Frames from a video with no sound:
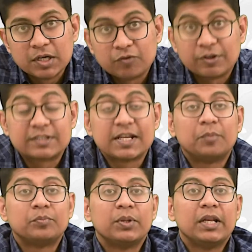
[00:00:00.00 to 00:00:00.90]
For
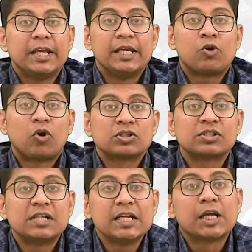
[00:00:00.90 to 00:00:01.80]
example, he
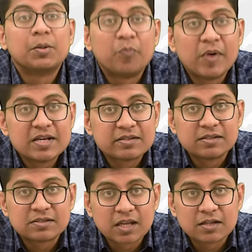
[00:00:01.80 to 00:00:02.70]
constantly compares
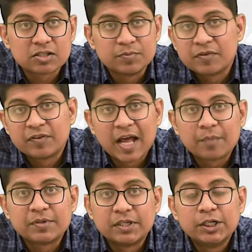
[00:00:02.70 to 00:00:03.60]
his sons, Biff and
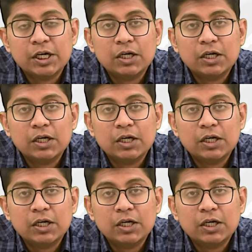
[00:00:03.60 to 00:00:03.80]
Happy,